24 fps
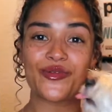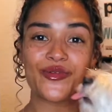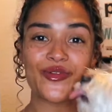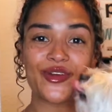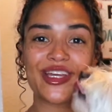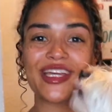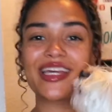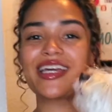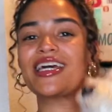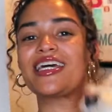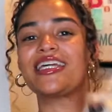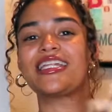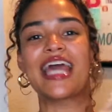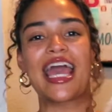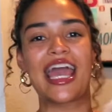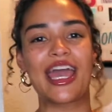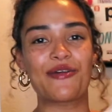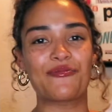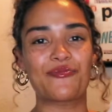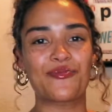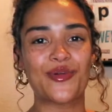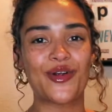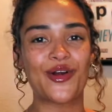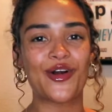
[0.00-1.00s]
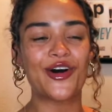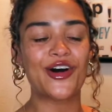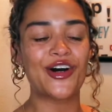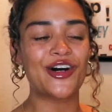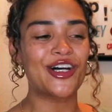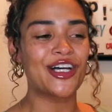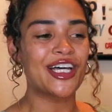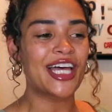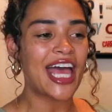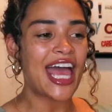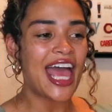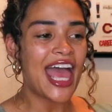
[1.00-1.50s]
three in
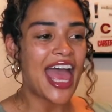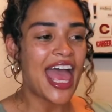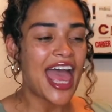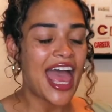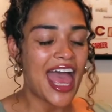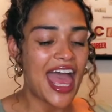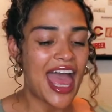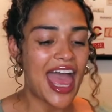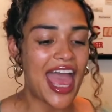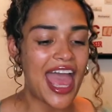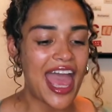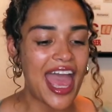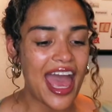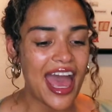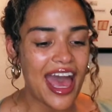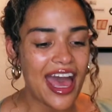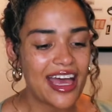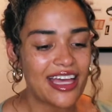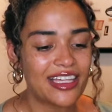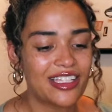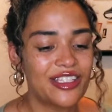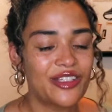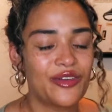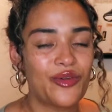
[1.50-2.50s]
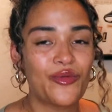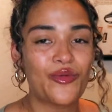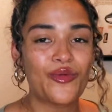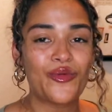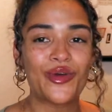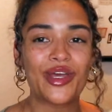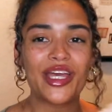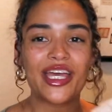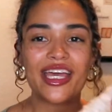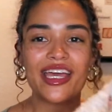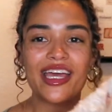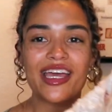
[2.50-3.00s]
April and
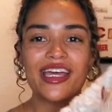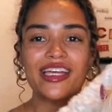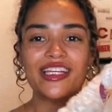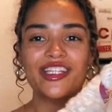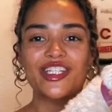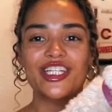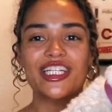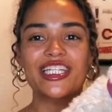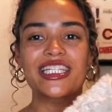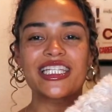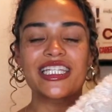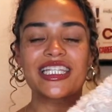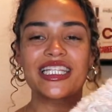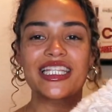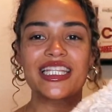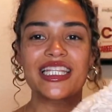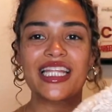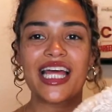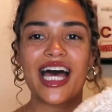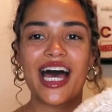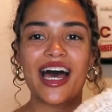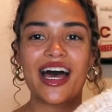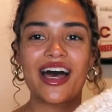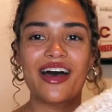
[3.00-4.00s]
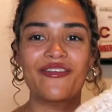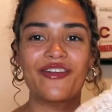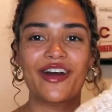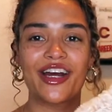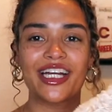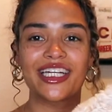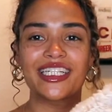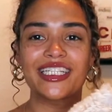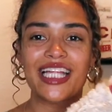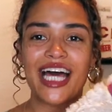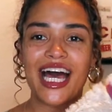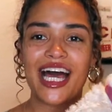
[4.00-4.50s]
we just love
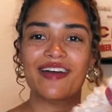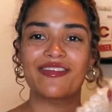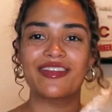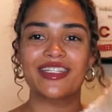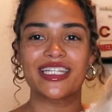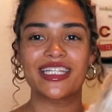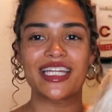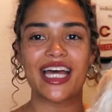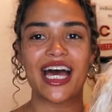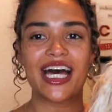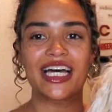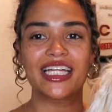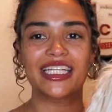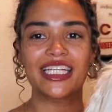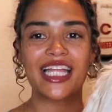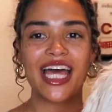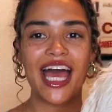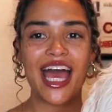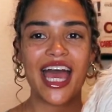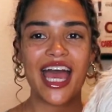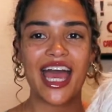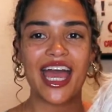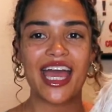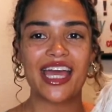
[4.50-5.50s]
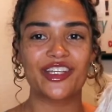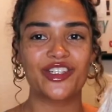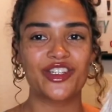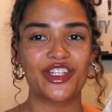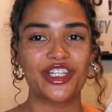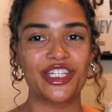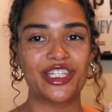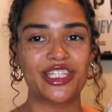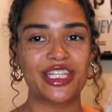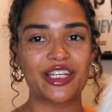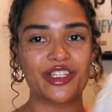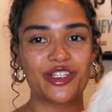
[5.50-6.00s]
our lives in LA.
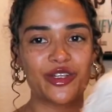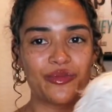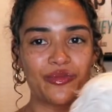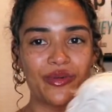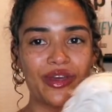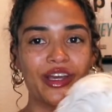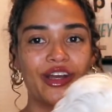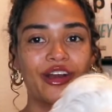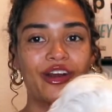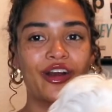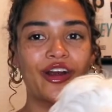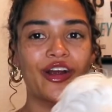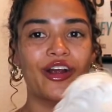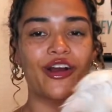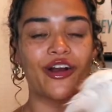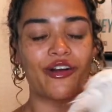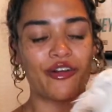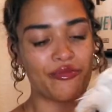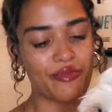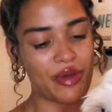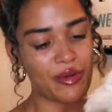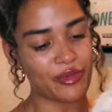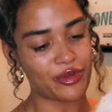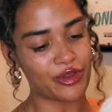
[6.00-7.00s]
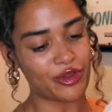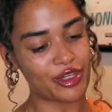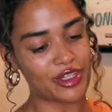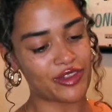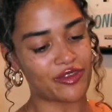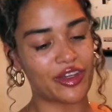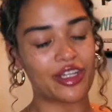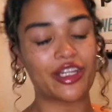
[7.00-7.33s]
She's such a big girl. Remember those